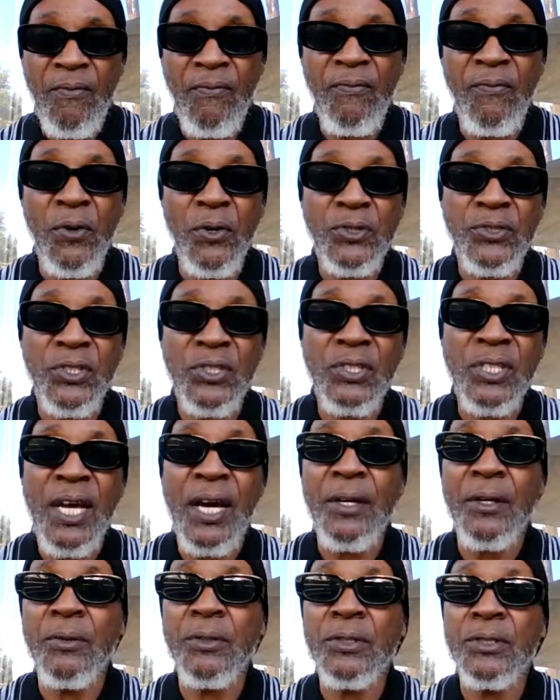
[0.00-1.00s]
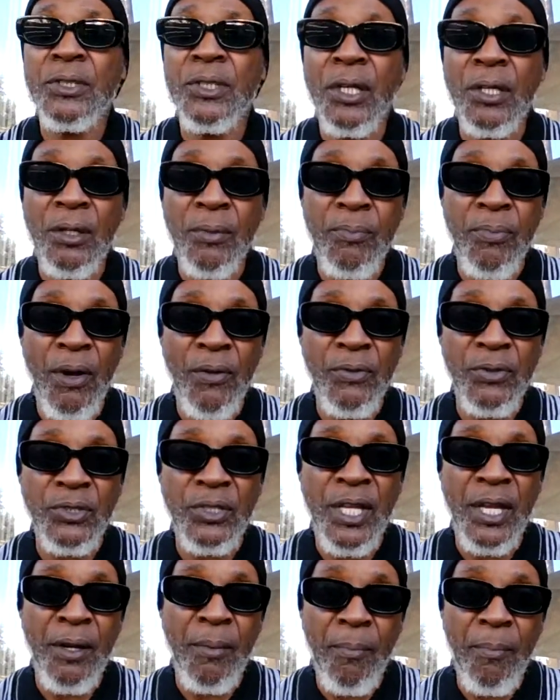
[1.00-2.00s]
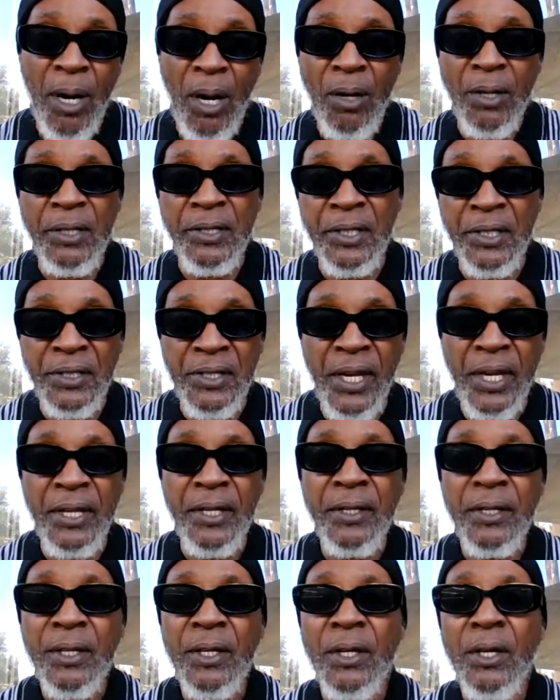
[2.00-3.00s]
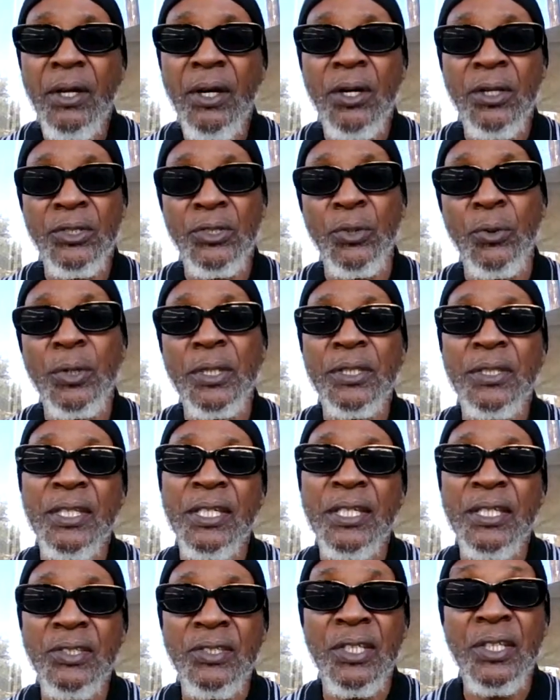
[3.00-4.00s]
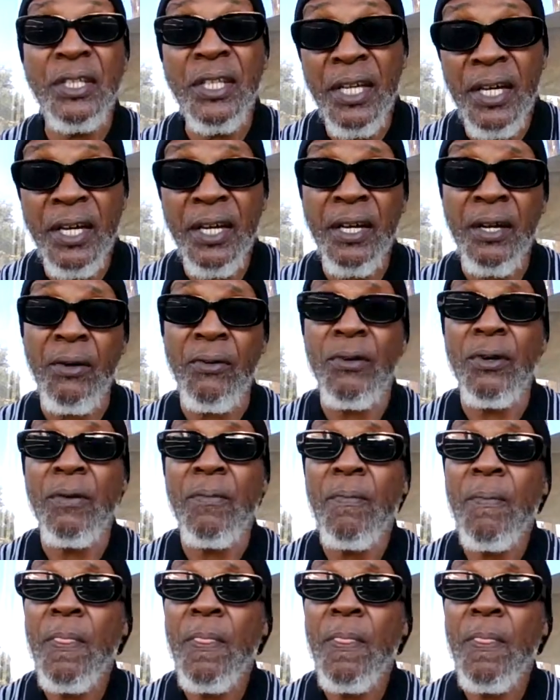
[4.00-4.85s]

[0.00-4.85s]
versus how the younger brothers that are balling today are doing things in their era.